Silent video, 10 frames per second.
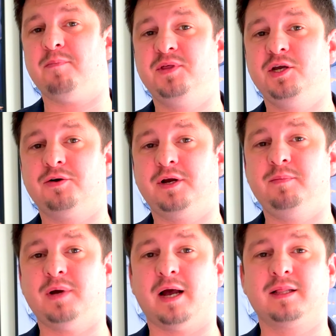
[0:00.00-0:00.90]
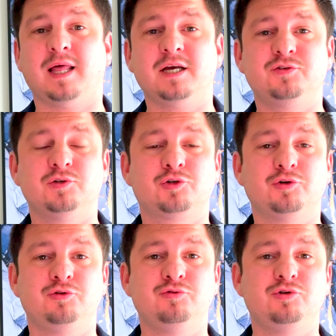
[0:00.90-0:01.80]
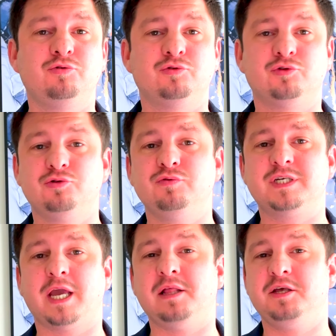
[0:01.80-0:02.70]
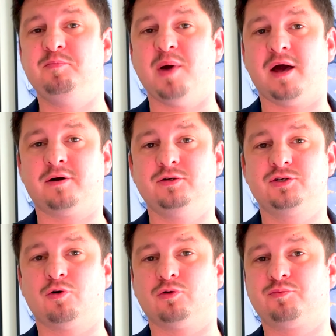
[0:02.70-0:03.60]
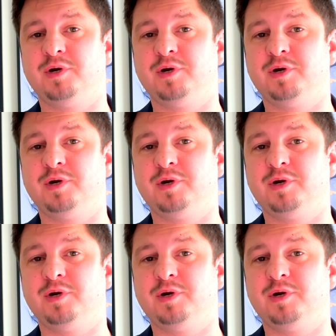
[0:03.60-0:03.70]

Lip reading: theorem, I'd like to introduce you to 2 scaling patterns called